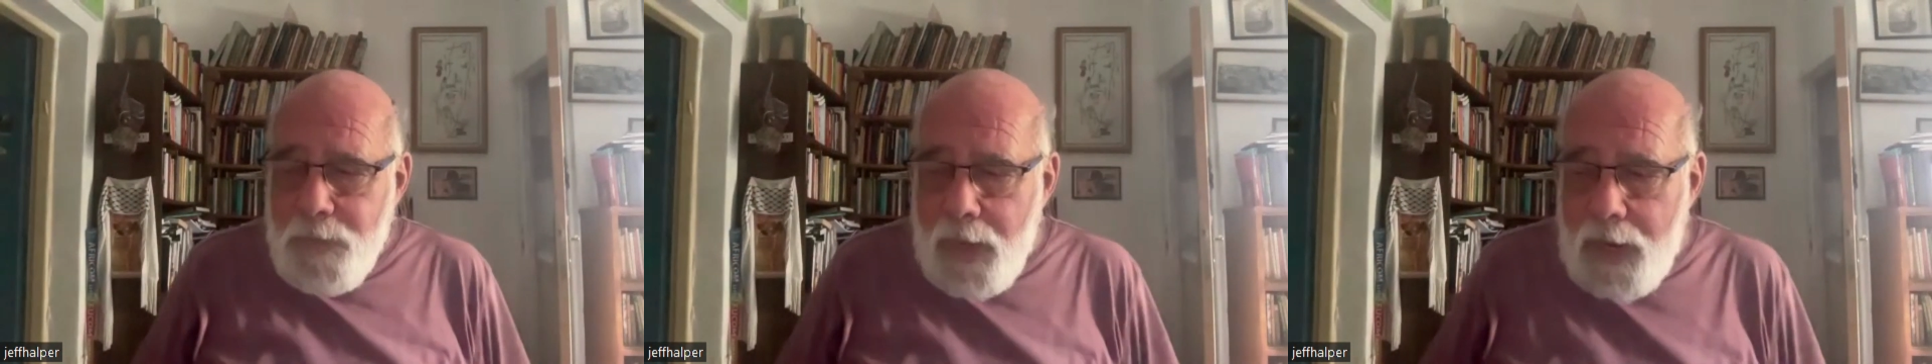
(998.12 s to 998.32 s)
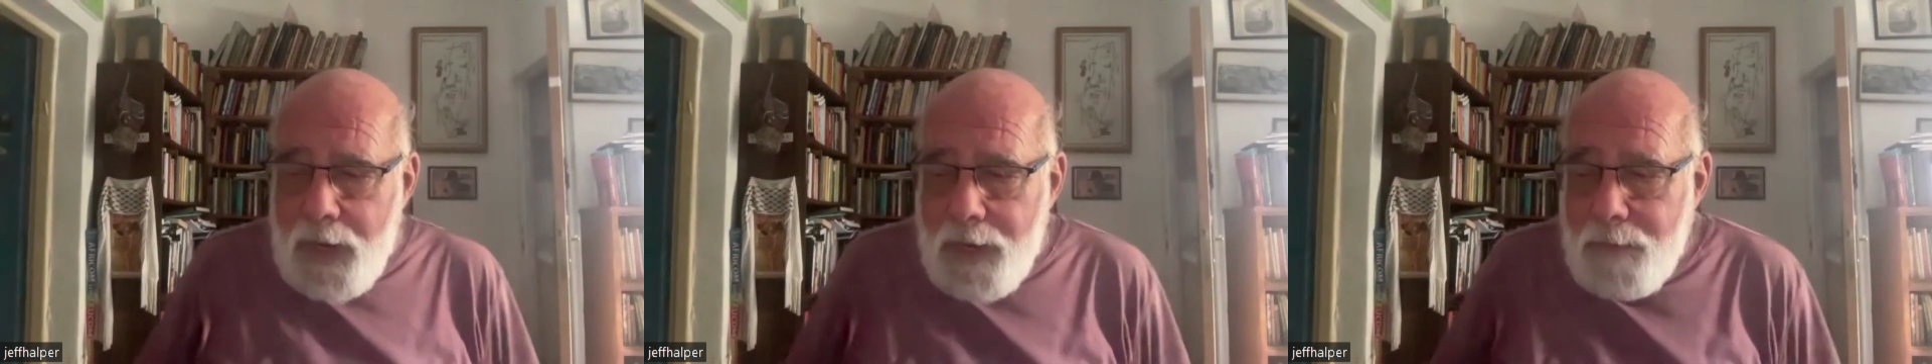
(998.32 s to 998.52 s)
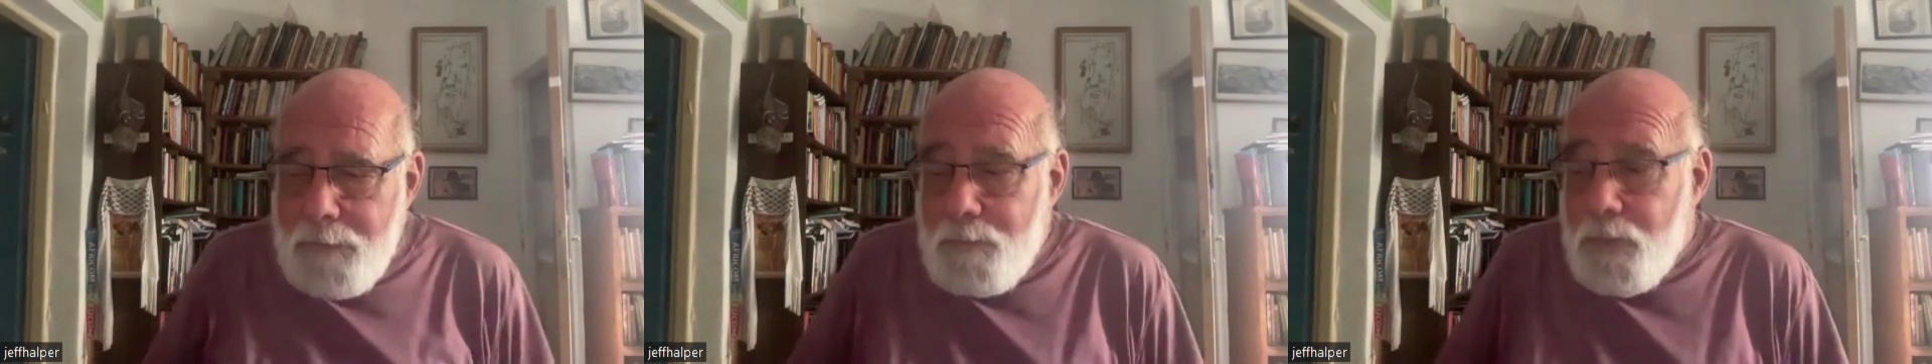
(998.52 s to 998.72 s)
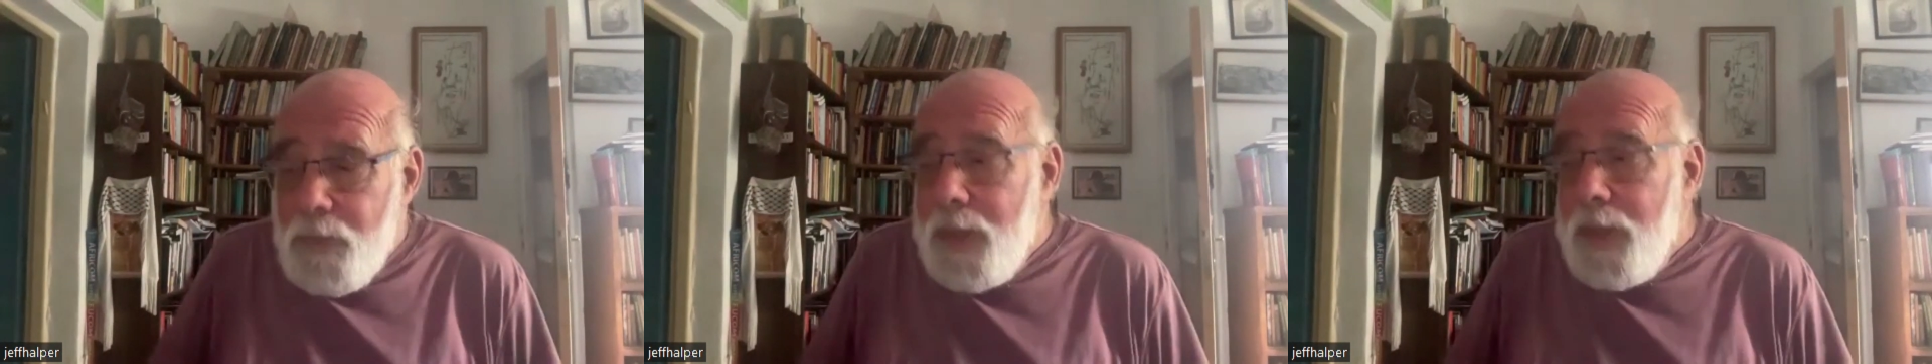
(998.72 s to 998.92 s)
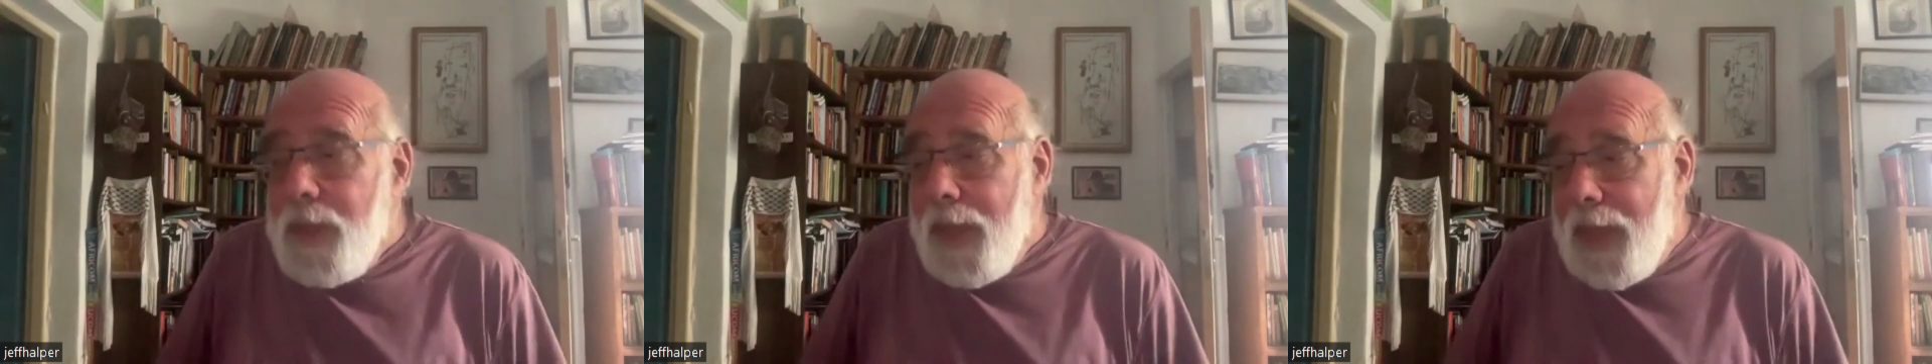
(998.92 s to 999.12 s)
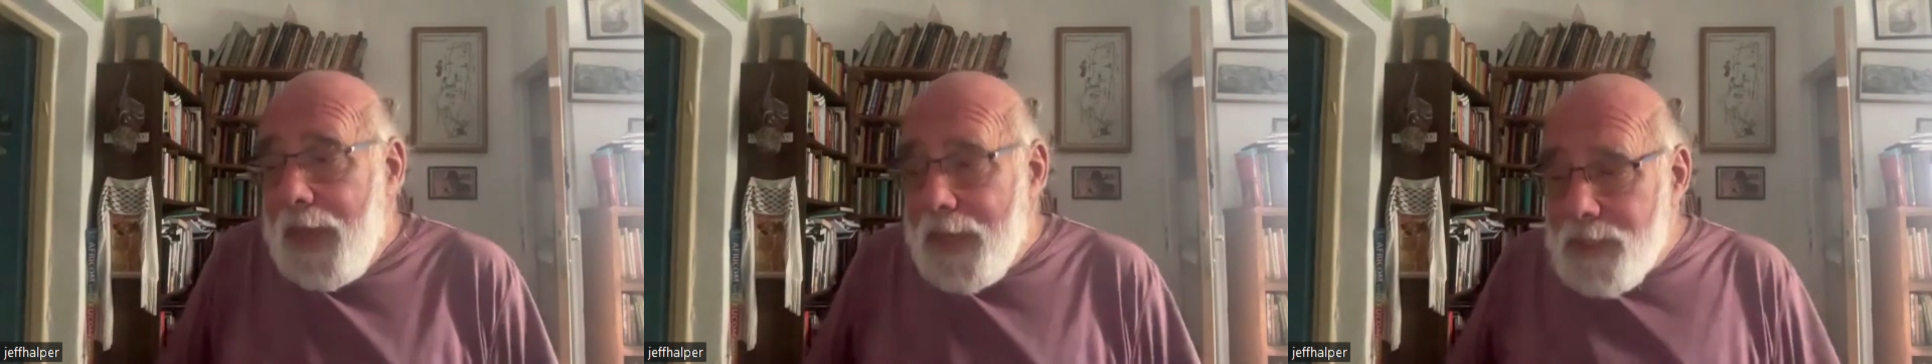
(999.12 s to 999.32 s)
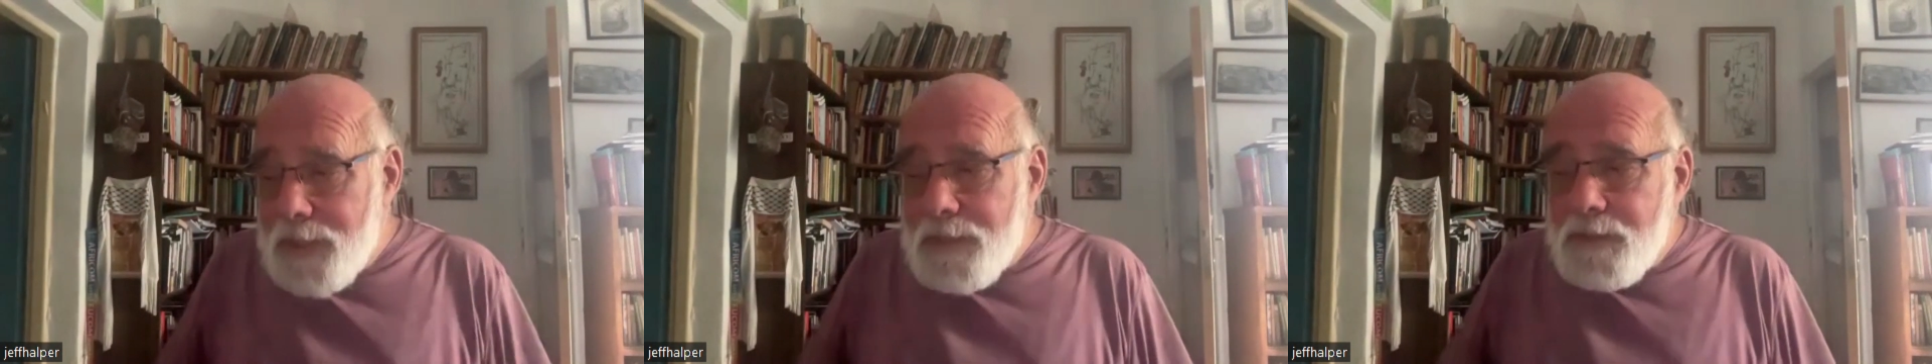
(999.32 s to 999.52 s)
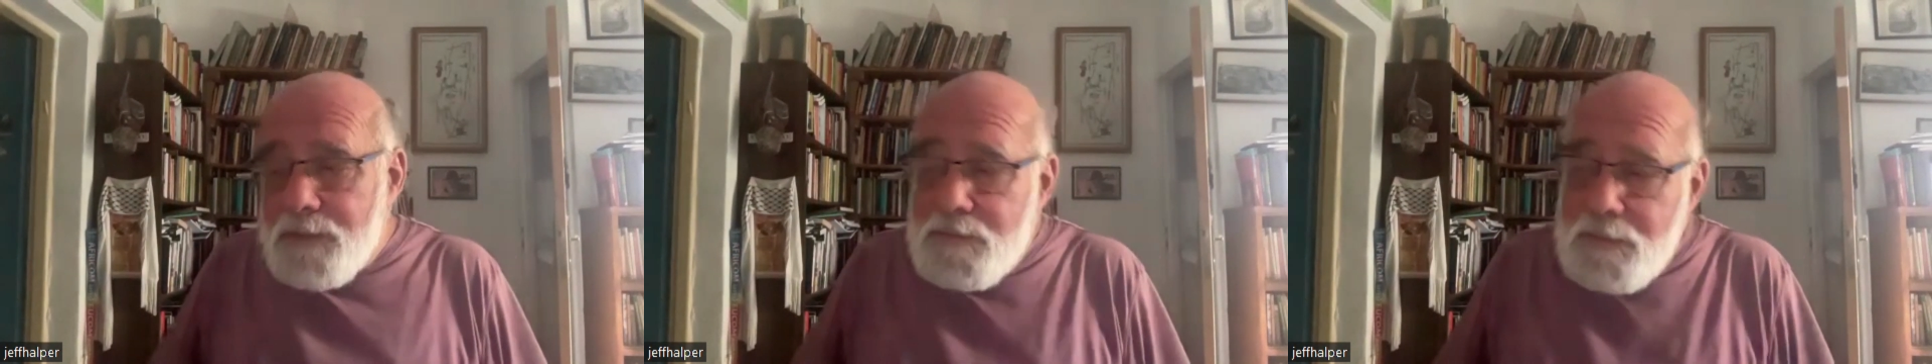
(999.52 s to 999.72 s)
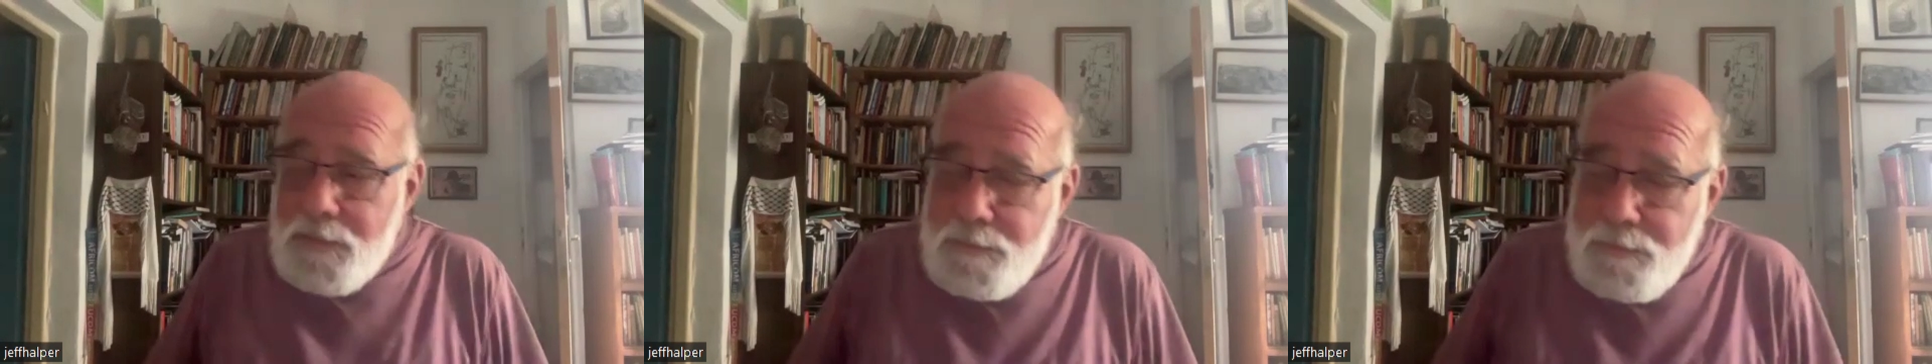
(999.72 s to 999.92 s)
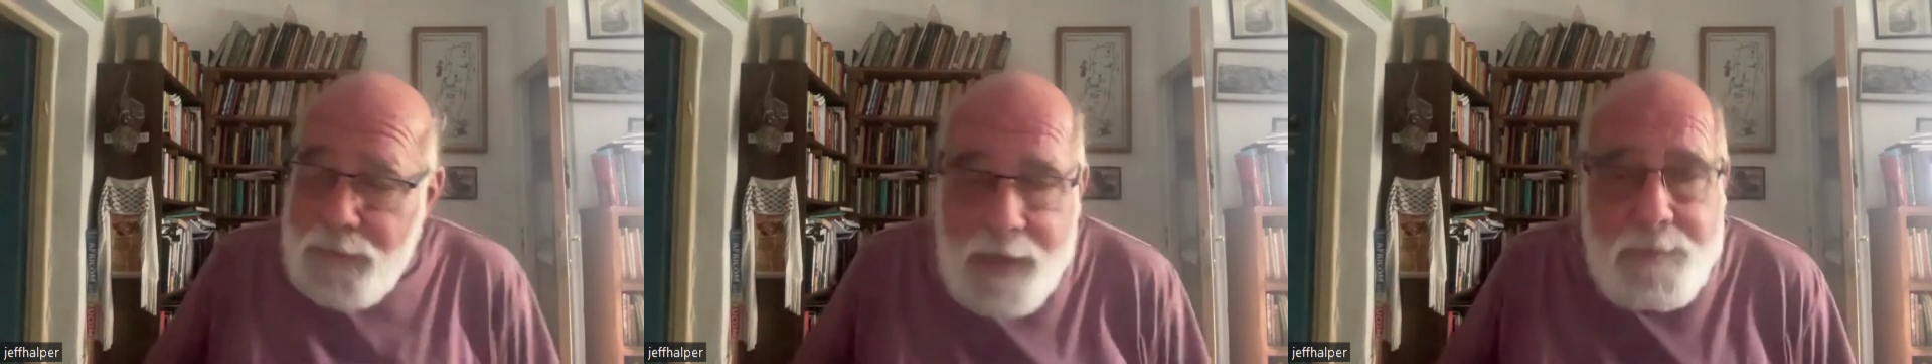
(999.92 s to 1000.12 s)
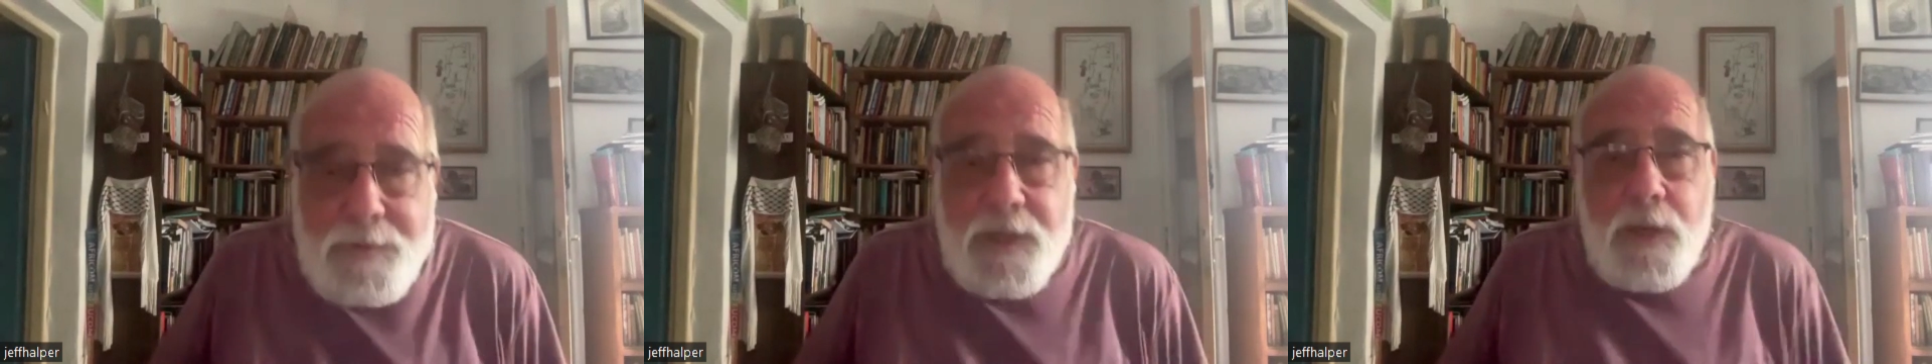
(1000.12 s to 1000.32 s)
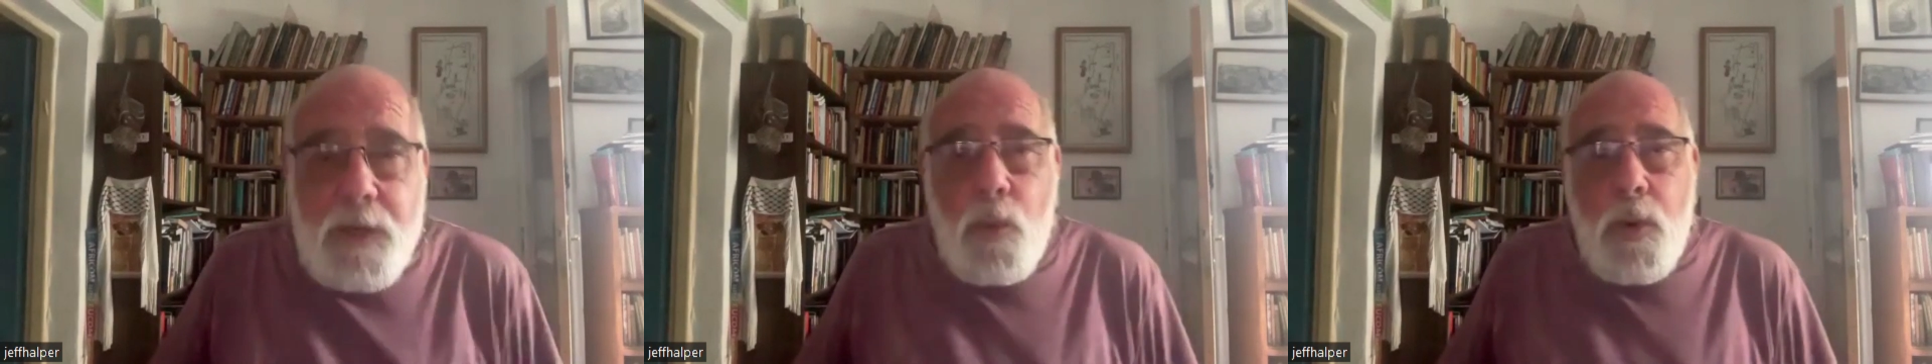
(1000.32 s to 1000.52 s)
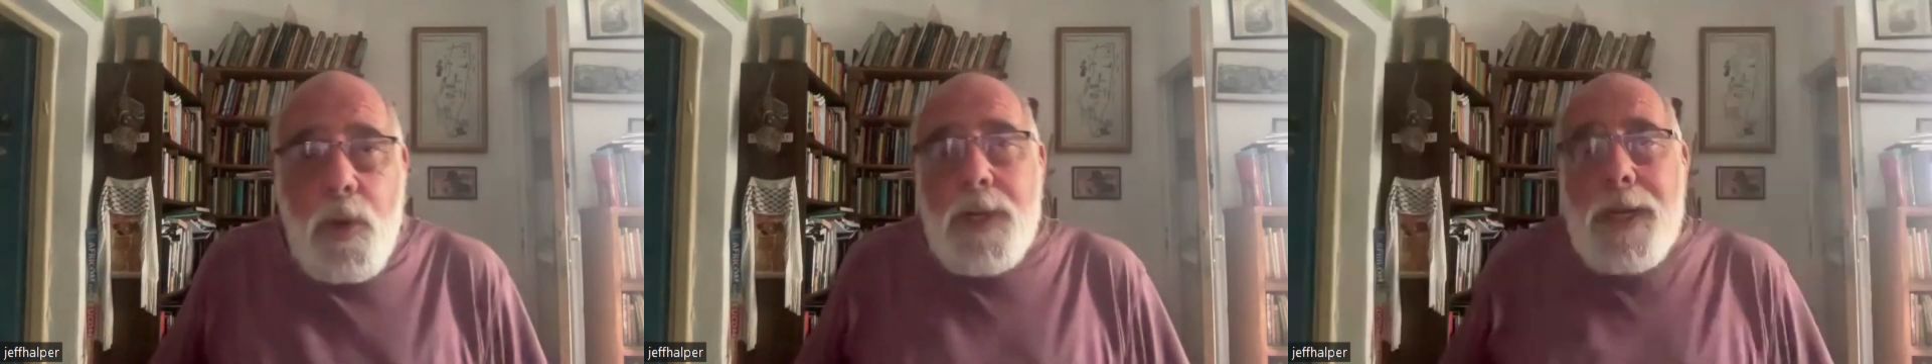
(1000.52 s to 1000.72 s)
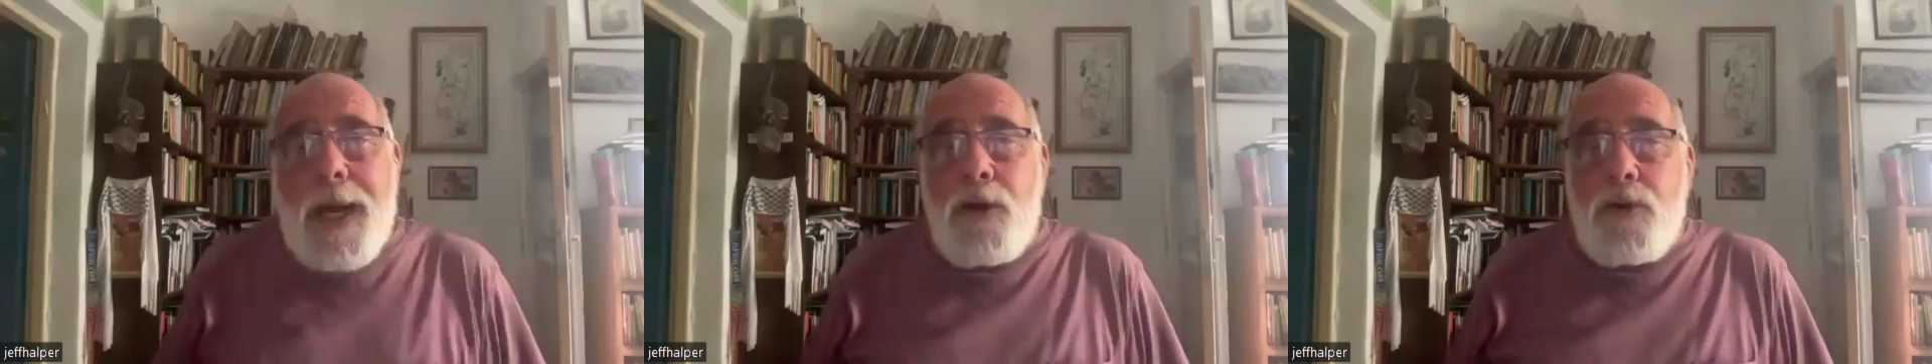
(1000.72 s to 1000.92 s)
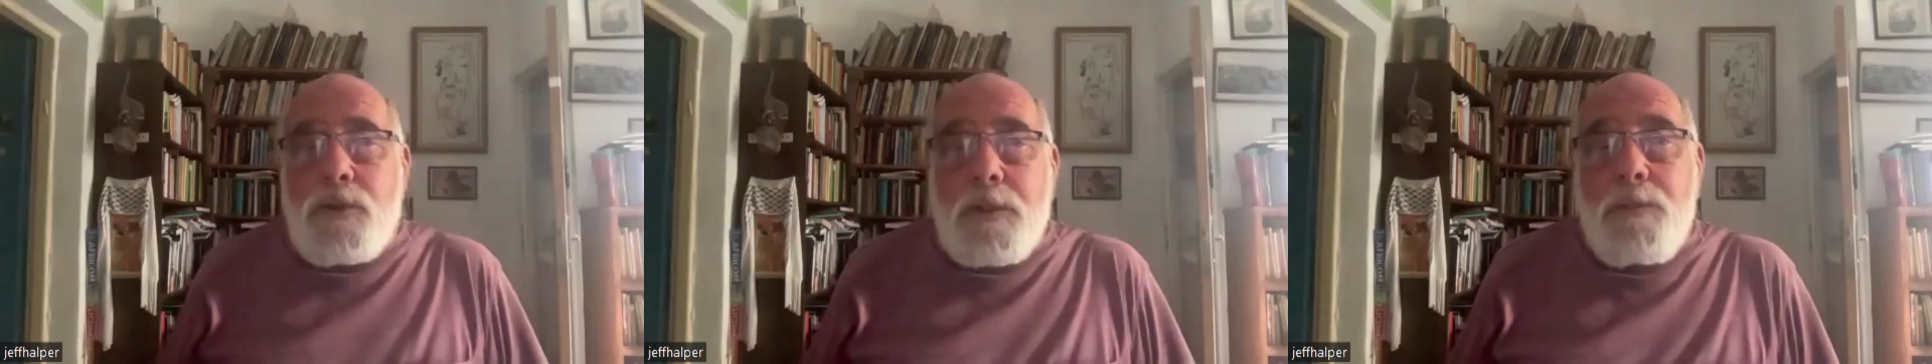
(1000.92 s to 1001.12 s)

Um, and maybe it'll work out,